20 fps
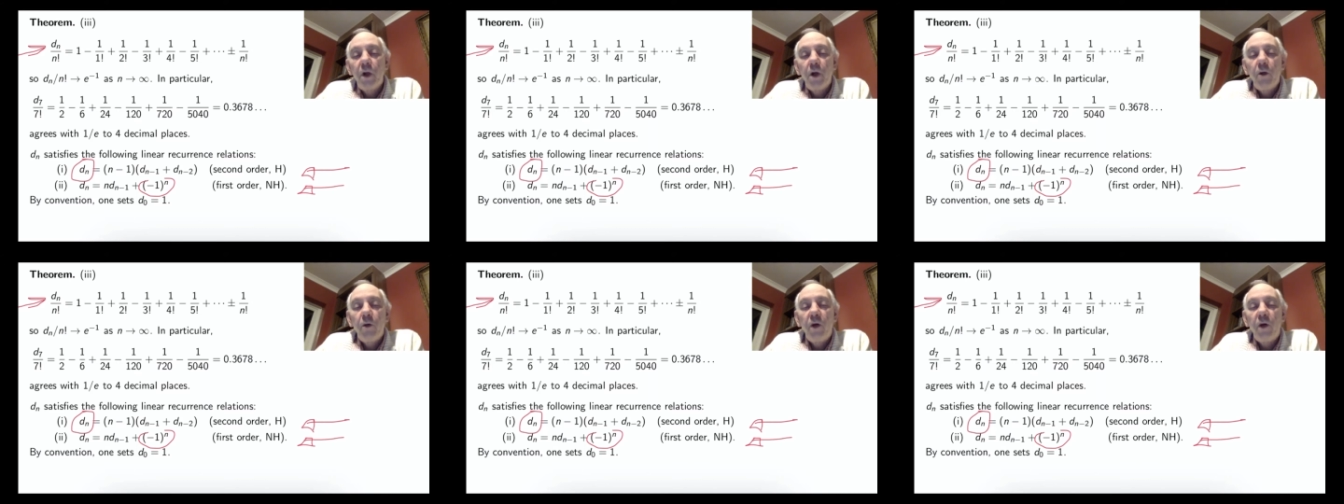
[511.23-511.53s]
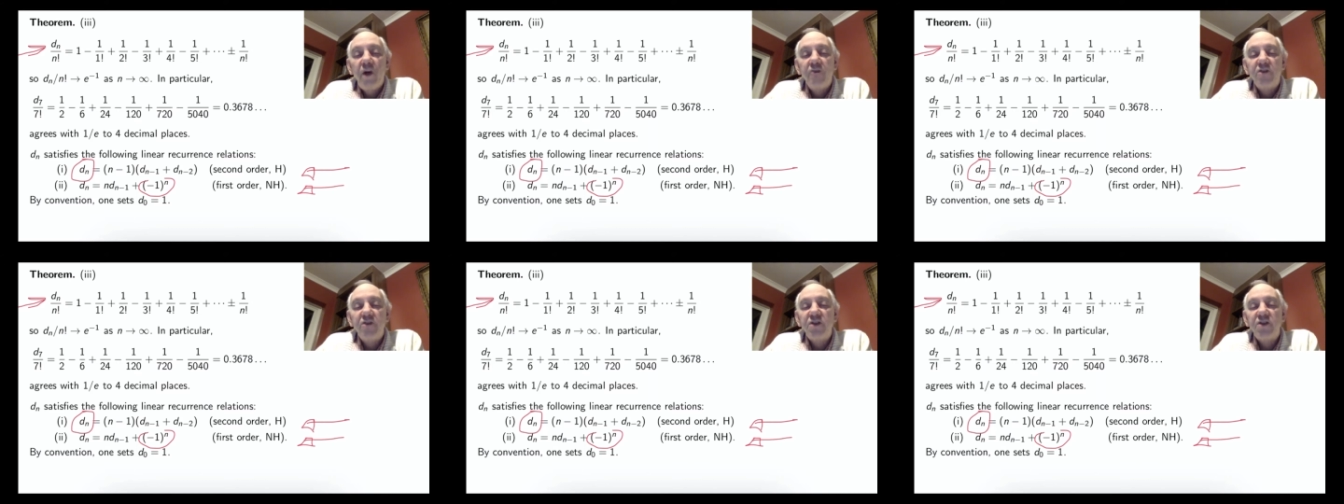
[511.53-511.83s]

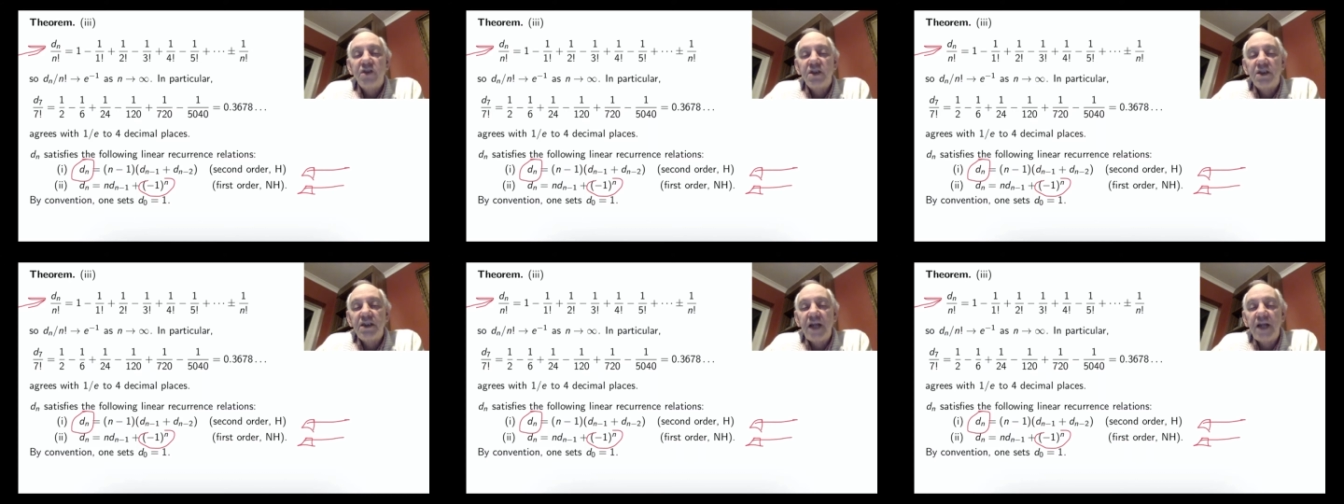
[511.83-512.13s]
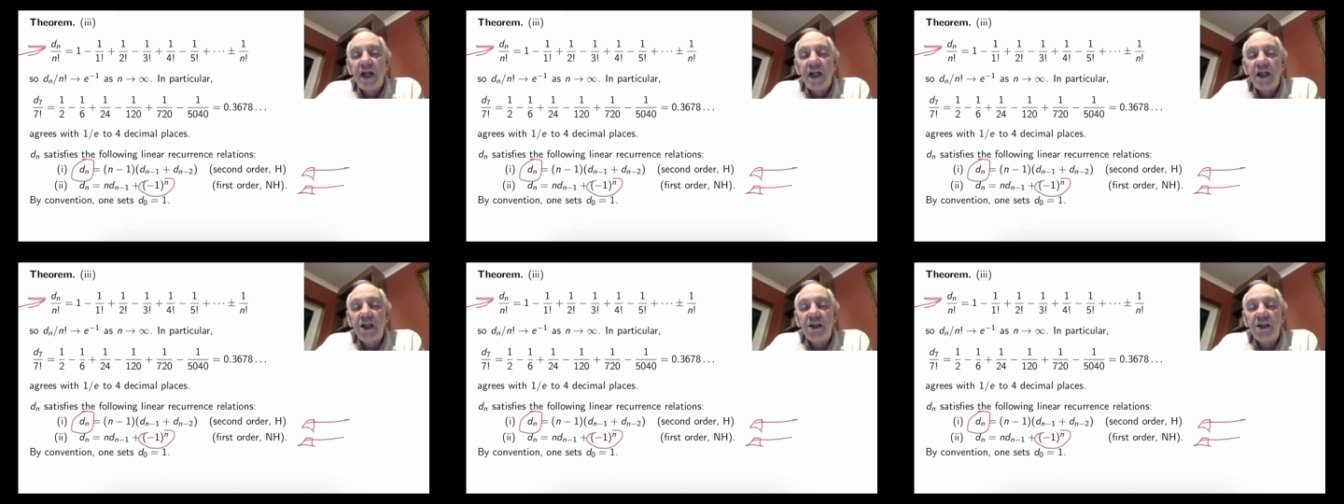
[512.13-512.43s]
Whereas the
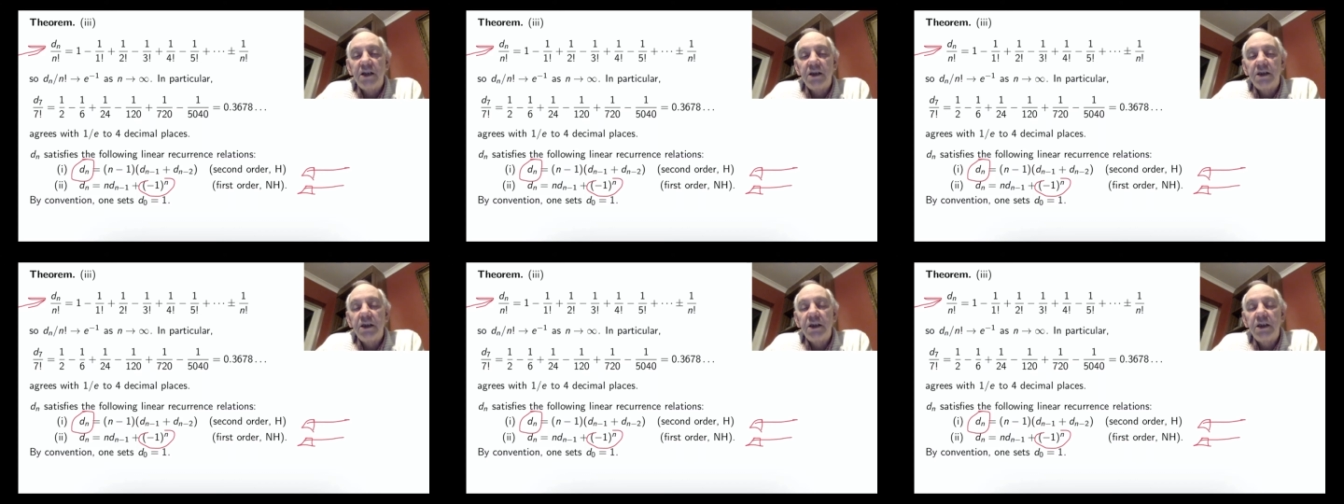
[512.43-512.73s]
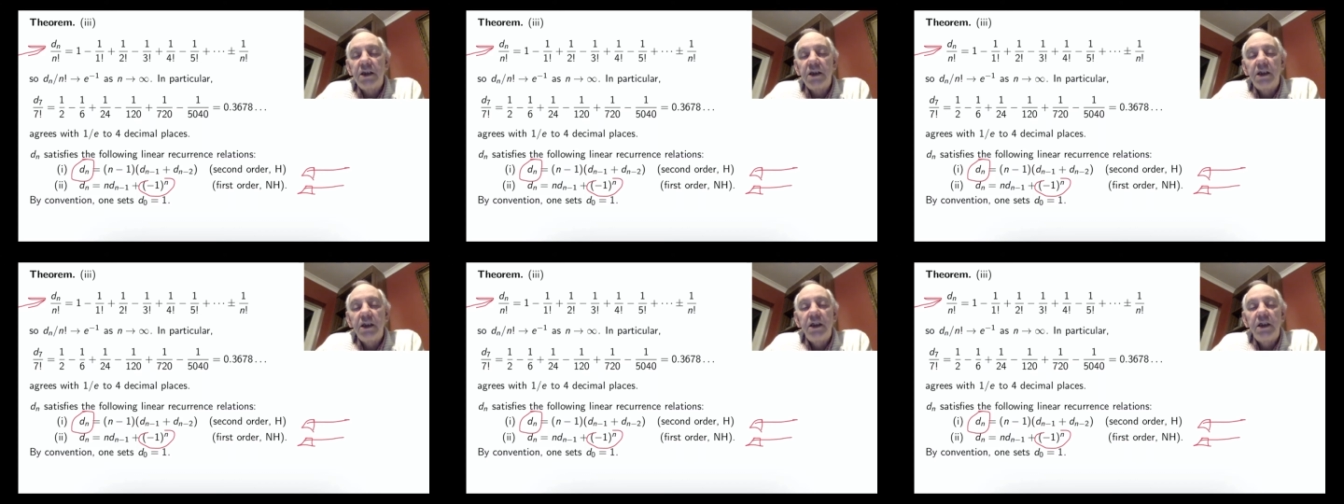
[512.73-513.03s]
second
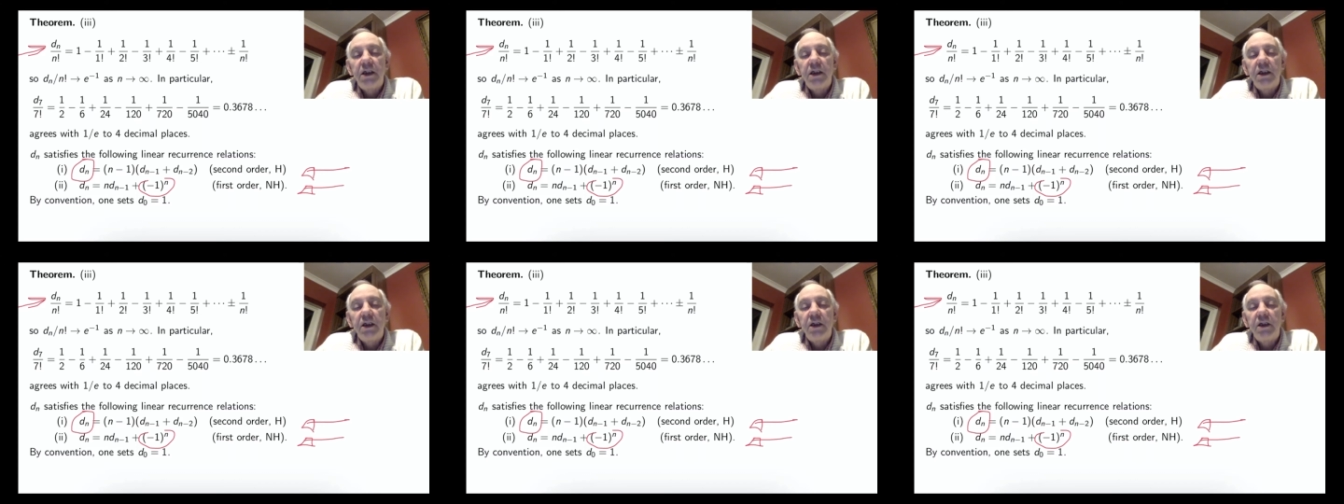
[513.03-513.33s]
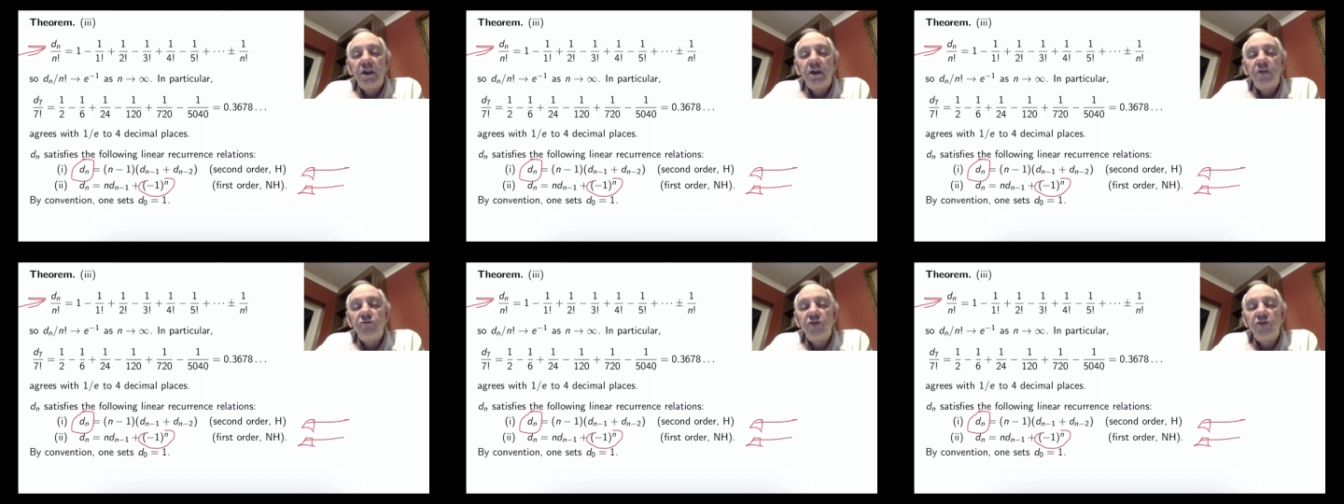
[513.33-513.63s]

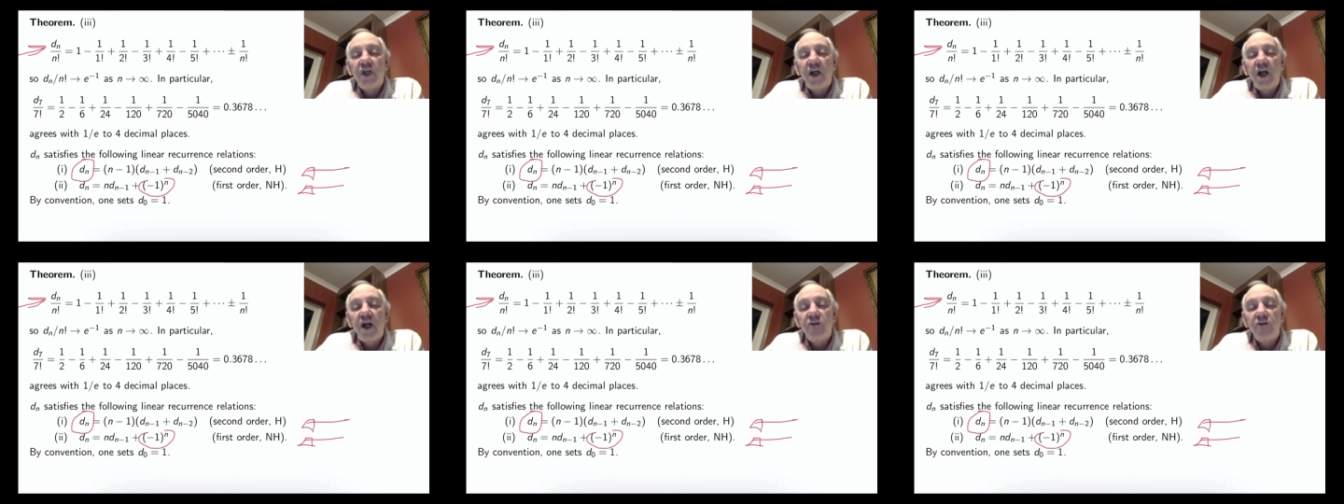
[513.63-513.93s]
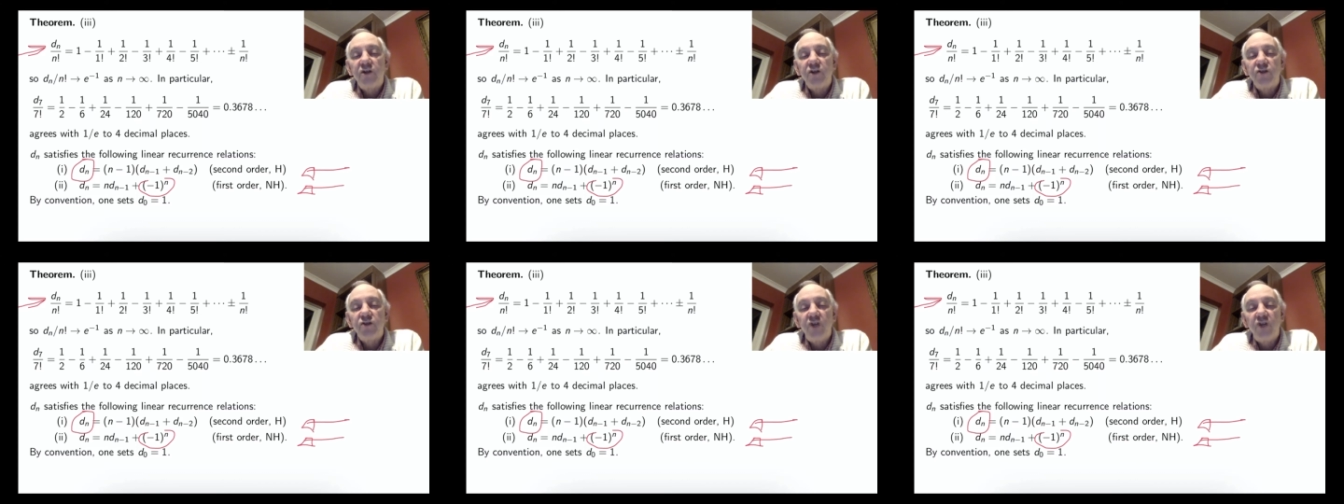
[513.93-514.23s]

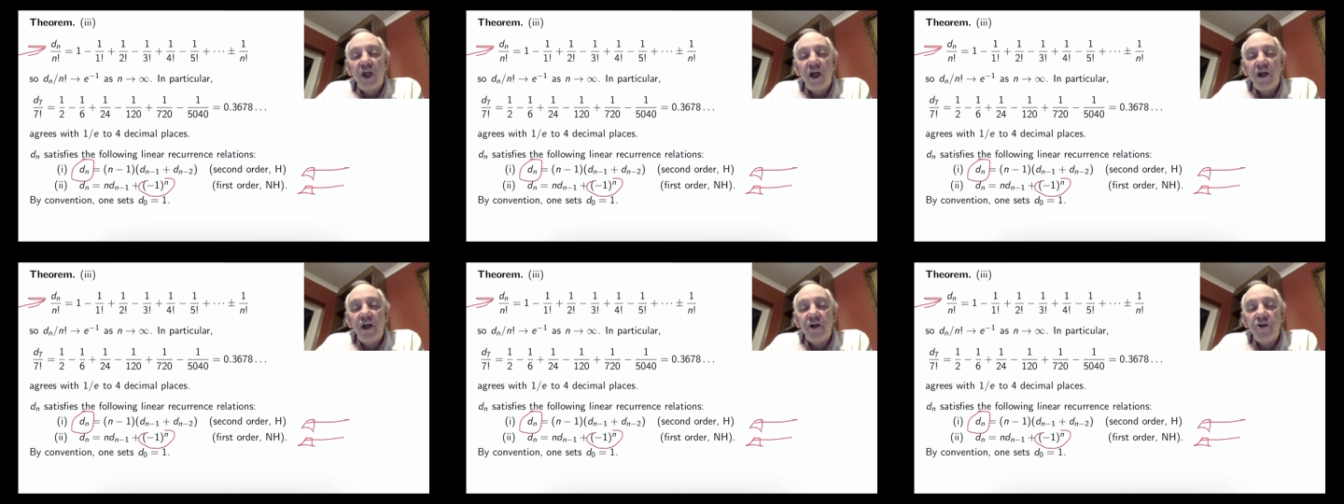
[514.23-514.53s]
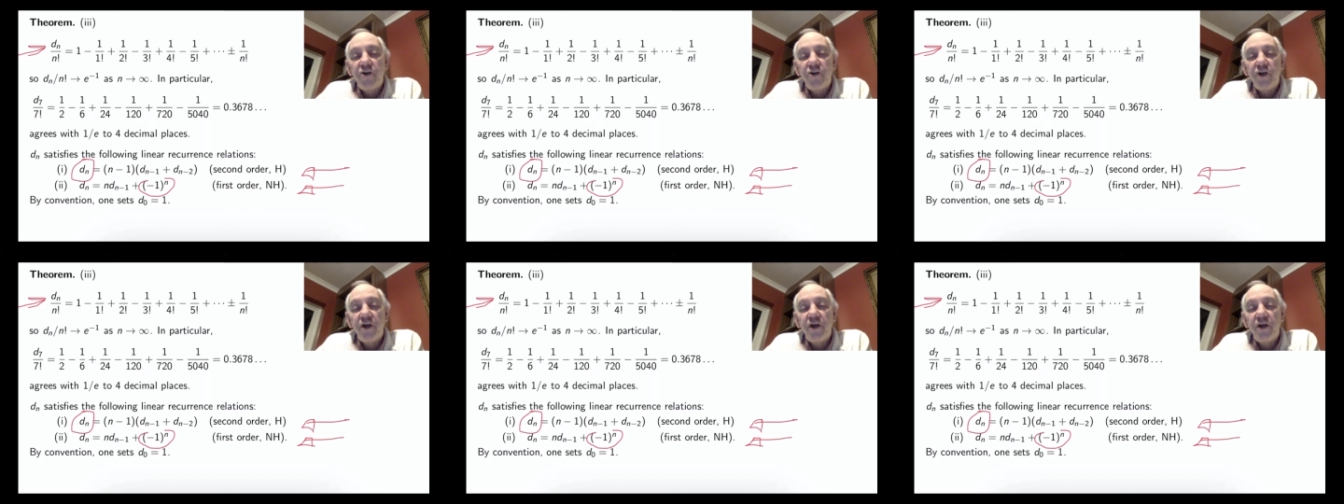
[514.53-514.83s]
recurrence
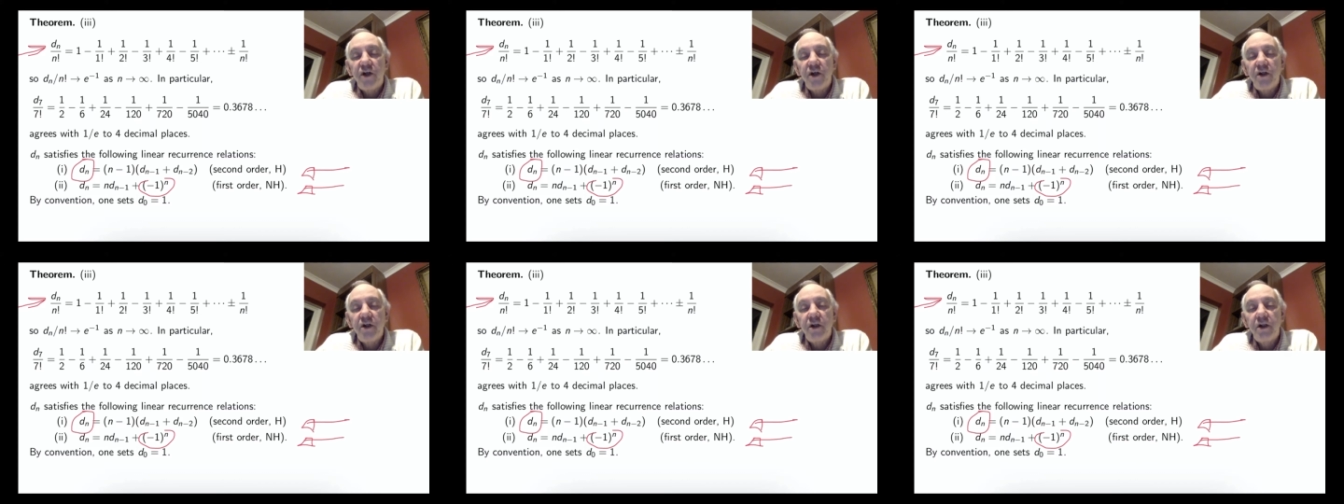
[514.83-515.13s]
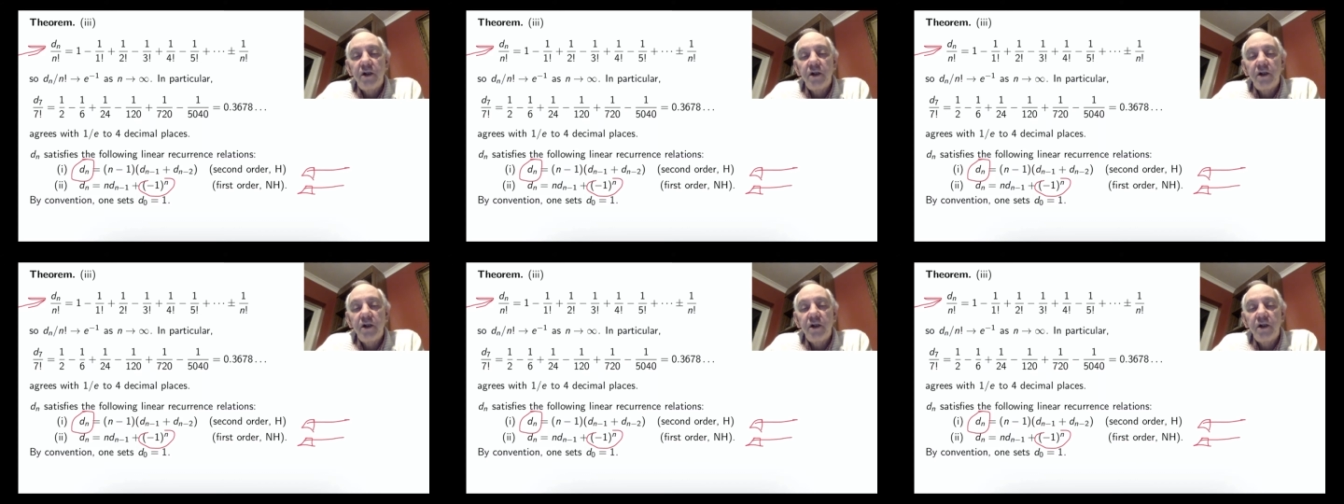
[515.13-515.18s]
relation,